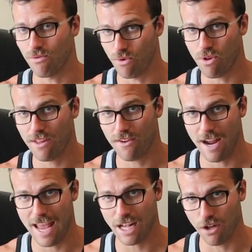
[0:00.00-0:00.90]
rolling
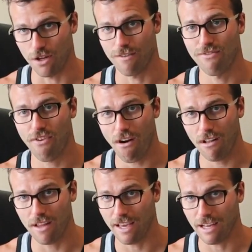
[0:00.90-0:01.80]
their ankle or
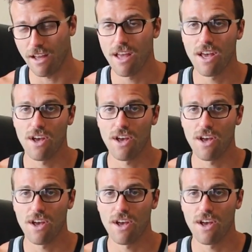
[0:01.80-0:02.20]
falling